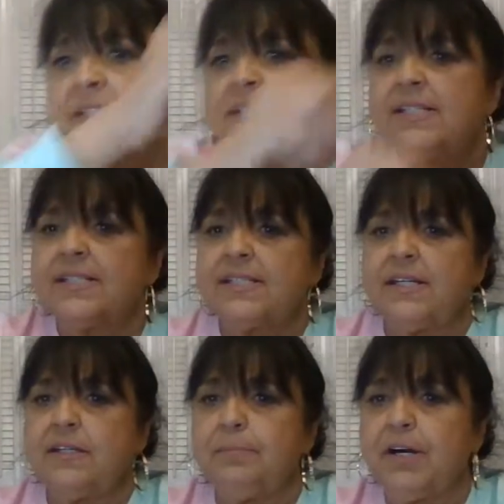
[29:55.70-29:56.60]
says,
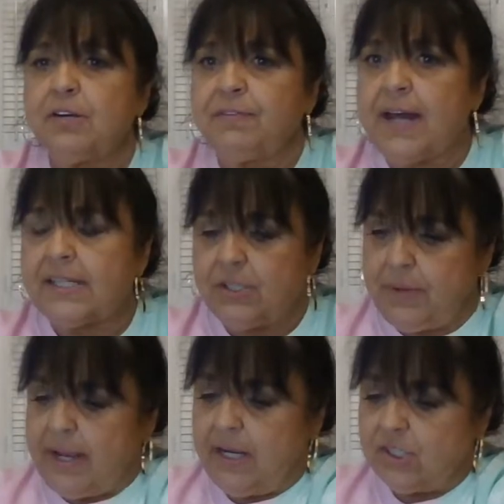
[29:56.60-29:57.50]
send the butterfly to
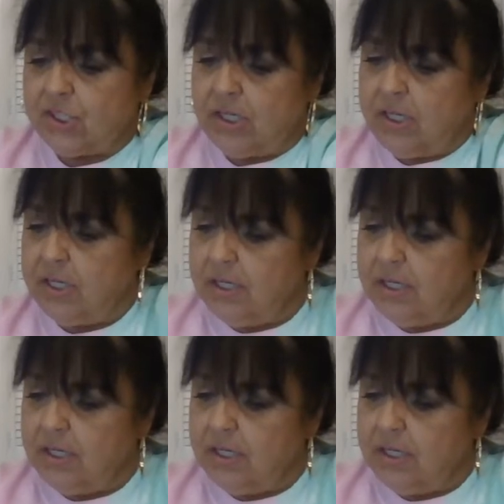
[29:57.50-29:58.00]
Angela.